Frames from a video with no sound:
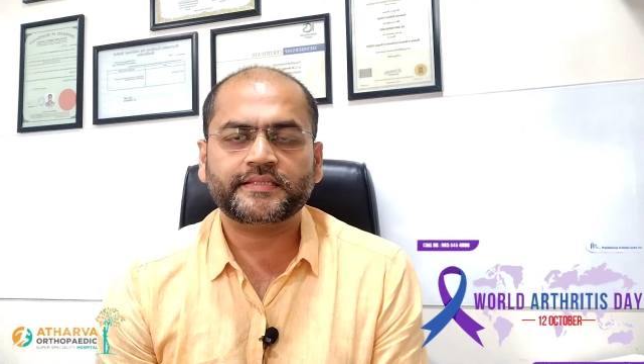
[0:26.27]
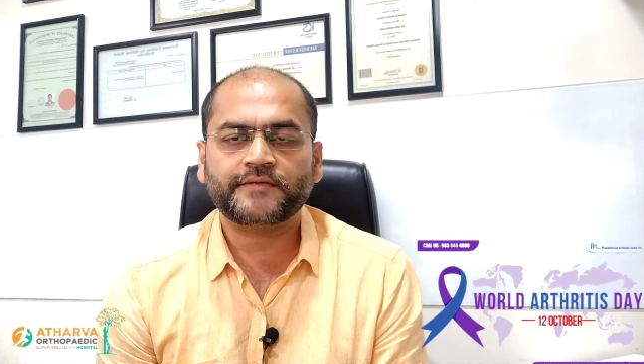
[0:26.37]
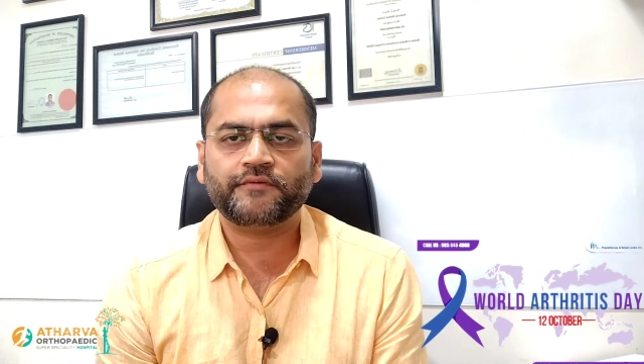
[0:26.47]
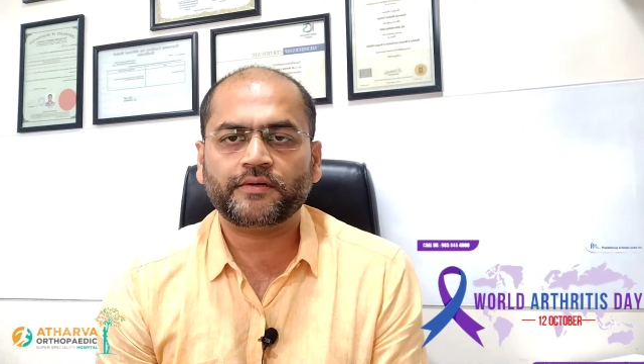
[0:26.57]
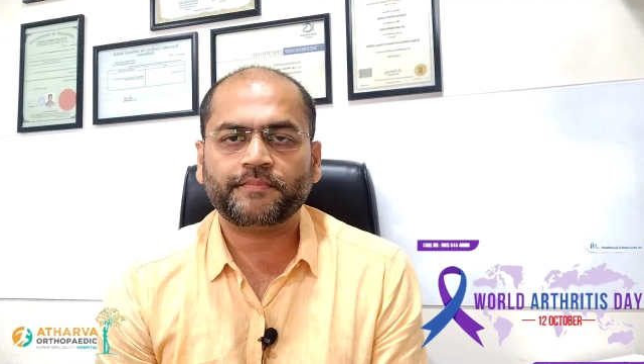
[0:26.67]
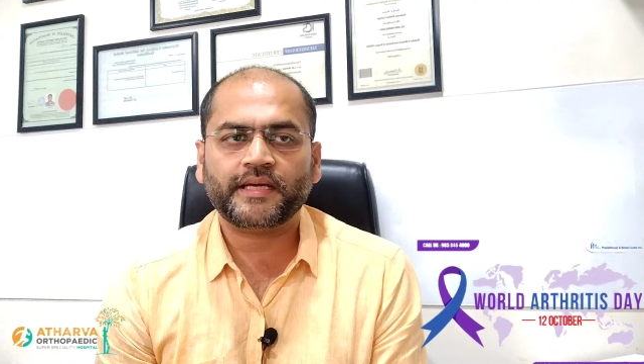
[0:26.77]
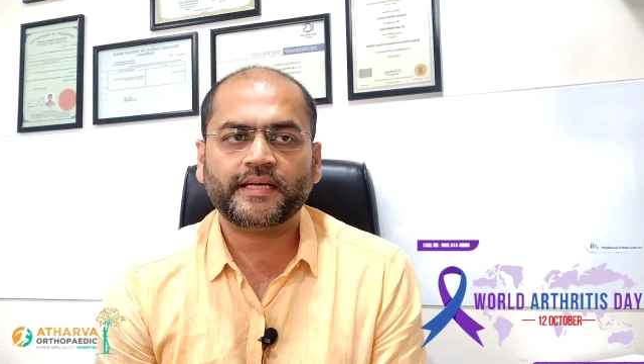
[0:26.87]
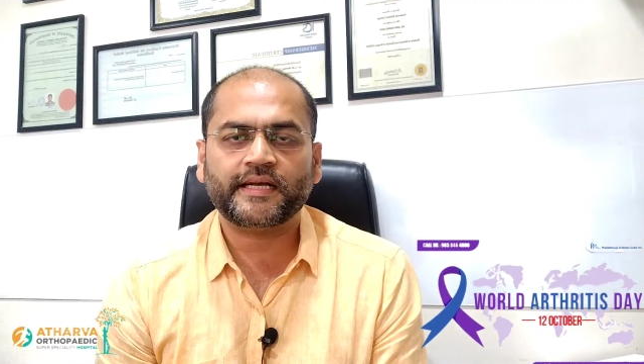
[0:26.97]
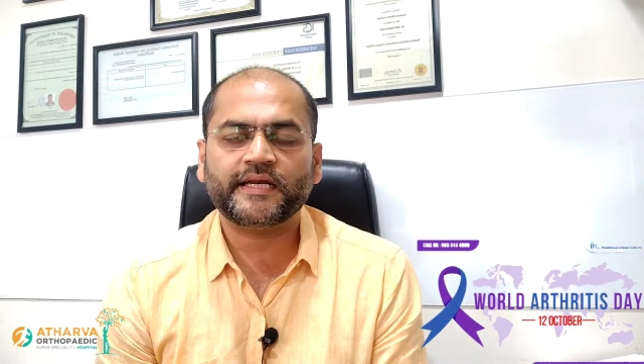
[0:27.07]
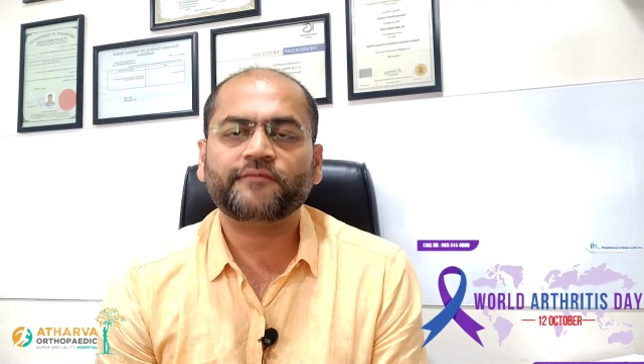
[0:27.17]
severe
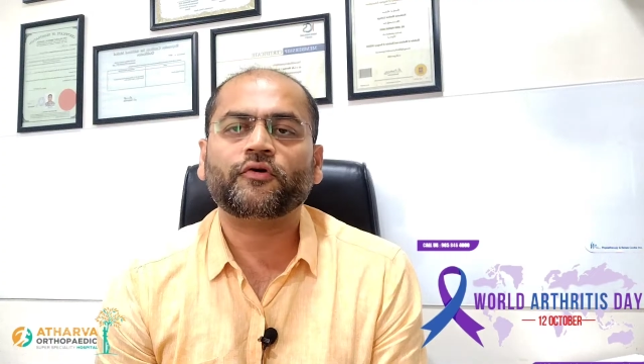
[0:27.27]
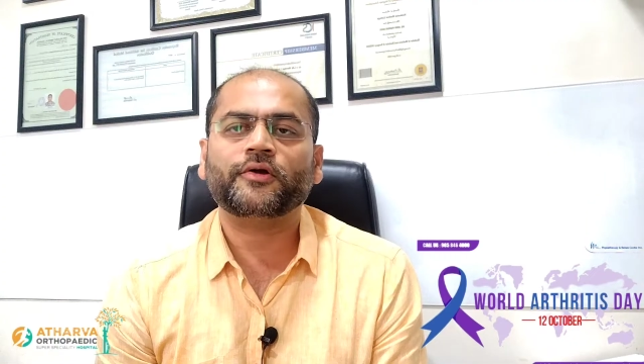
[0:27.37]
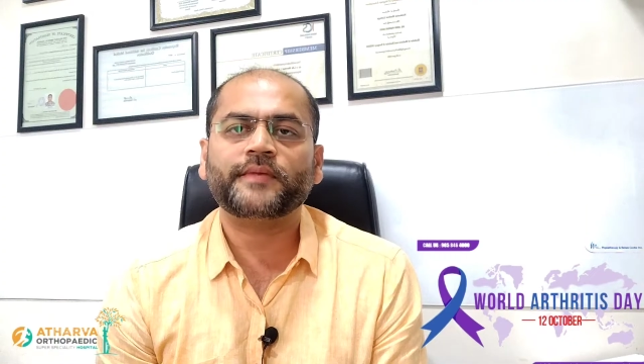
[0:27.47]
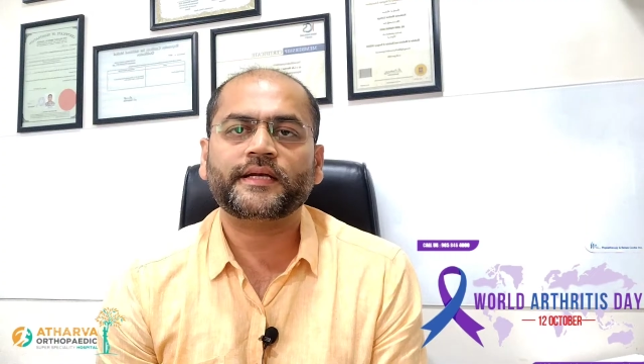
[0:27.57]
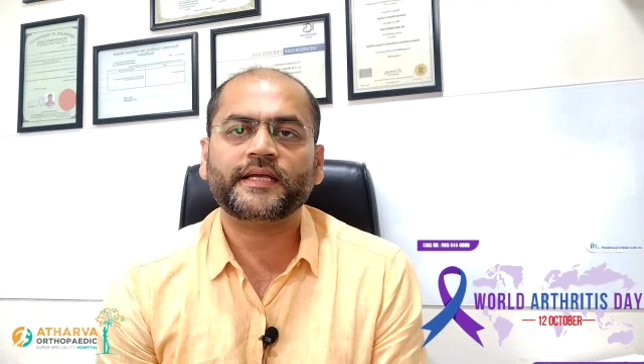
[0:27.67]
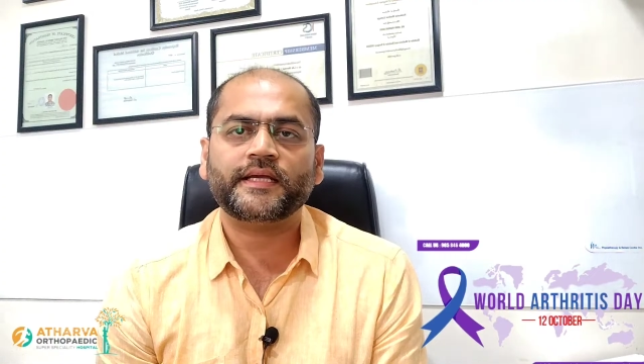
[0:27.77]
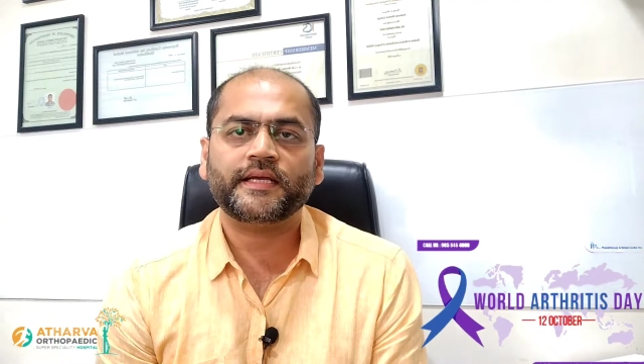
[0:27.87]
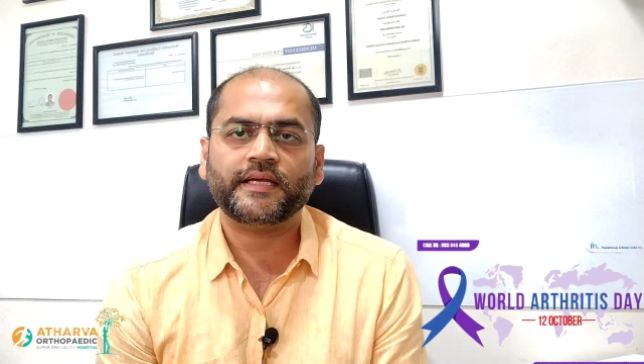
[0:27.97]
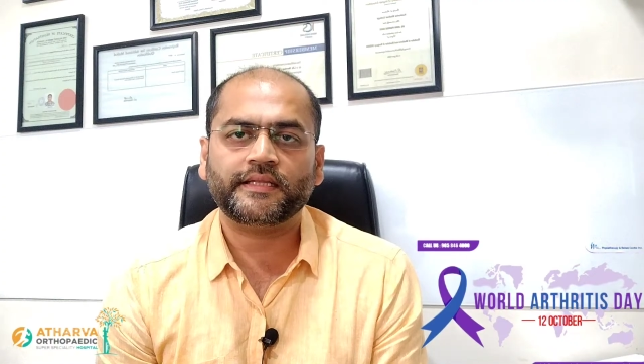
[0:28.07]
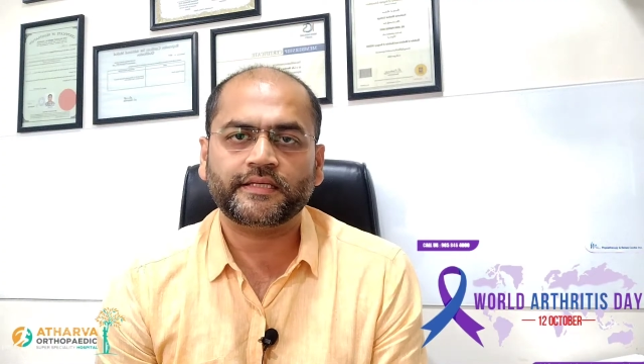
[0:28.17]
pain, and
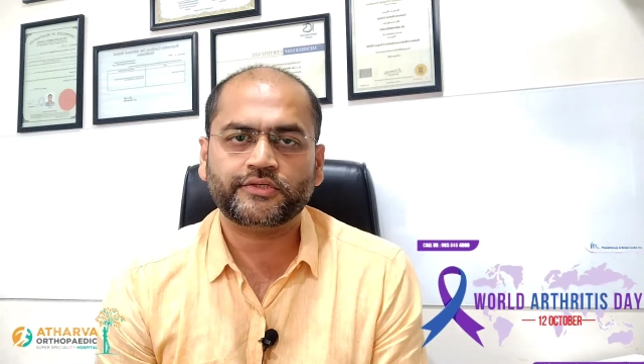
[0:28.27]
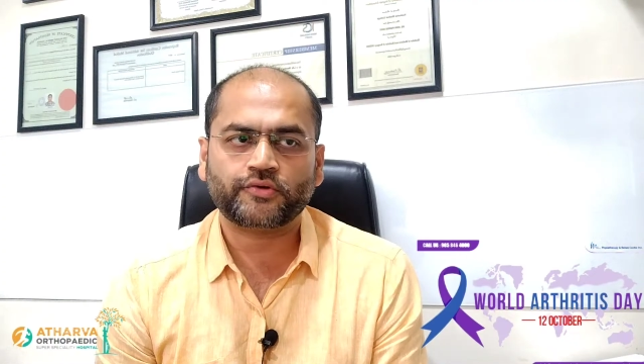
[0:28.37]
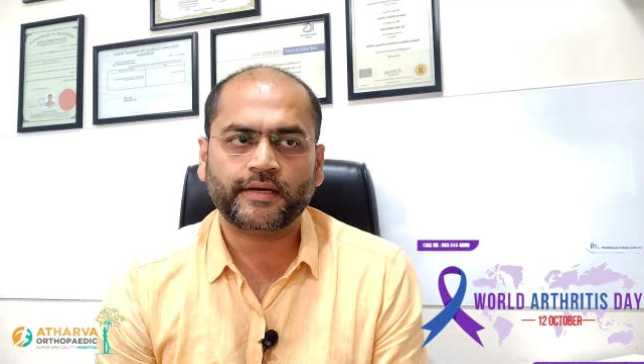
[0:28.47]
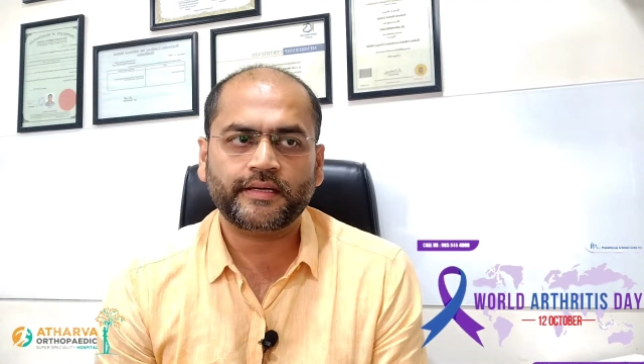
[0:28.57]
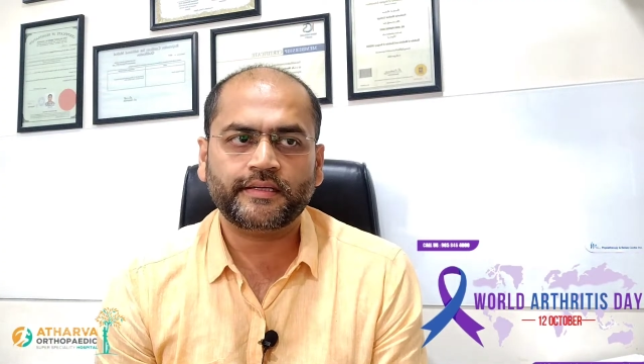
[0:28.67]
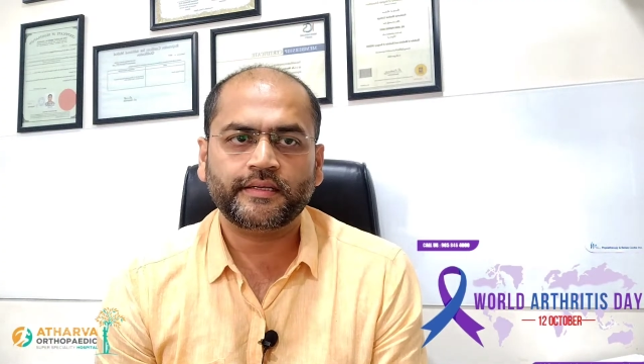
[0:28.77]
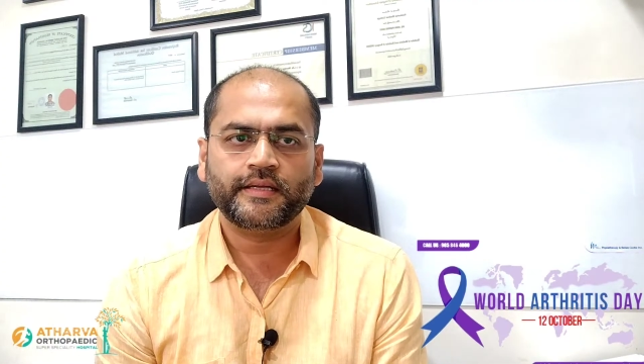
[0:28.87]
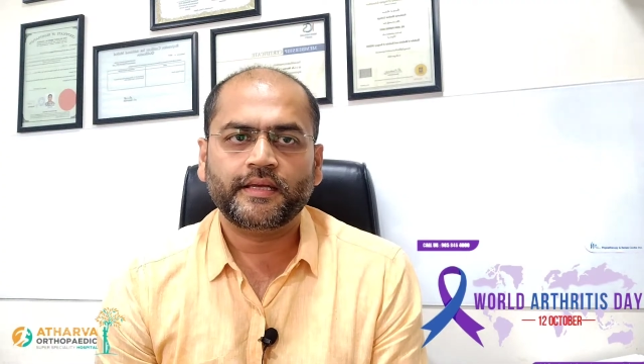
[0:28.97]
deformity in the joint